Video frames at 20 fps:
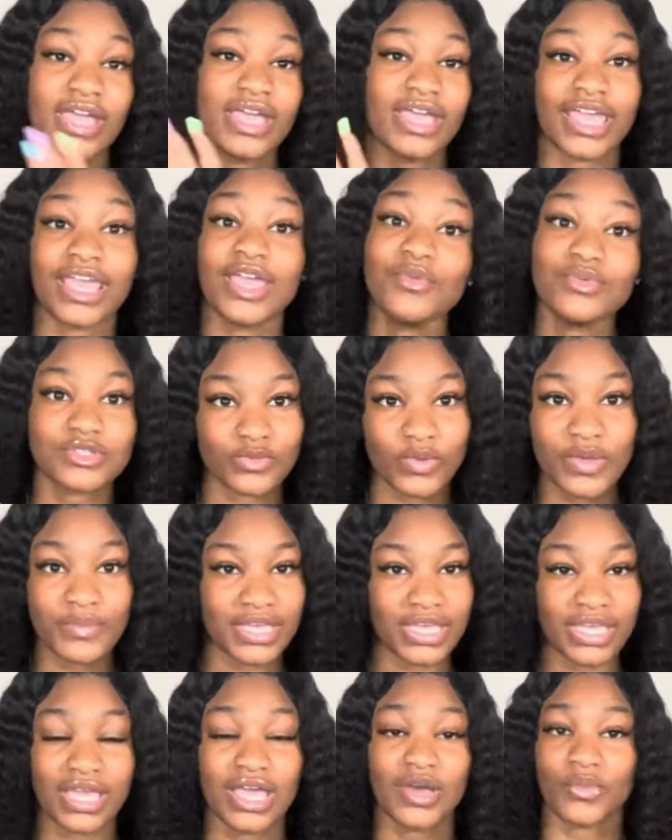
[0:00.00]
He was with
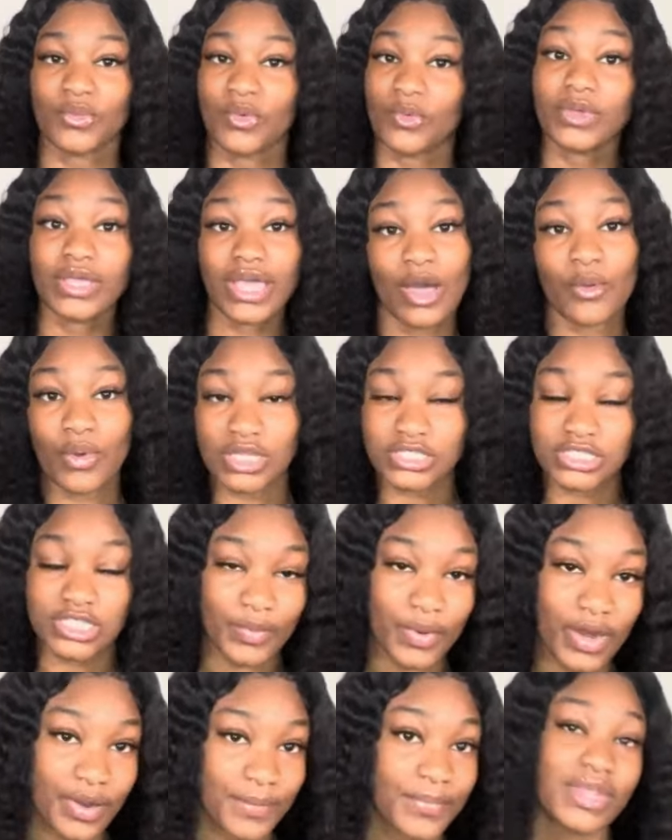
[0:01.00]
me when we had walked to the
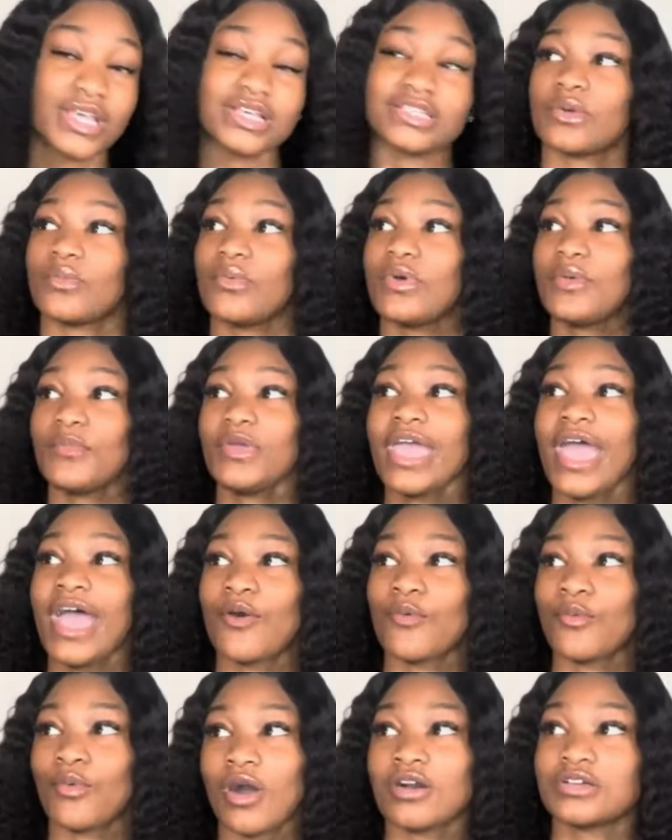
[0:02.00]
park. So when we
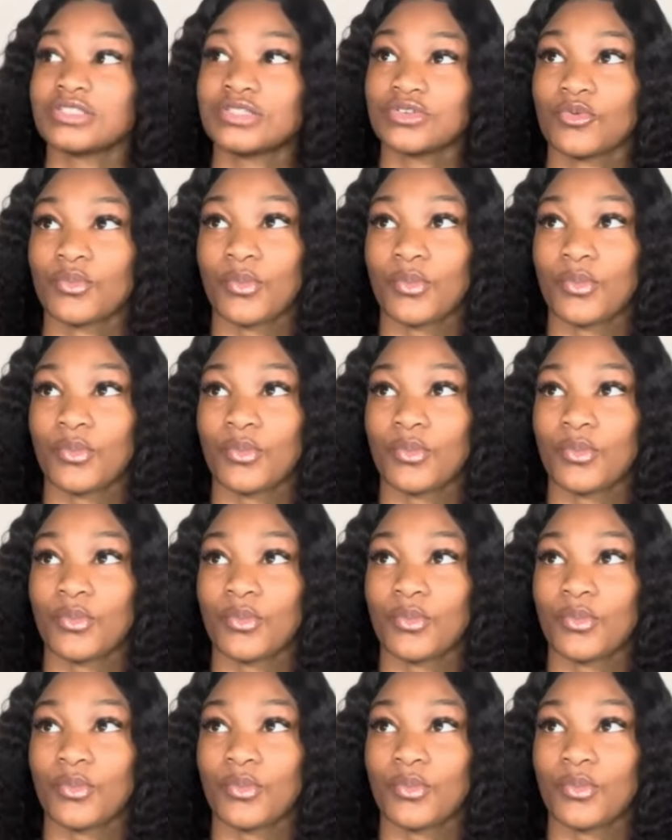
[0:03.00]
had walked to the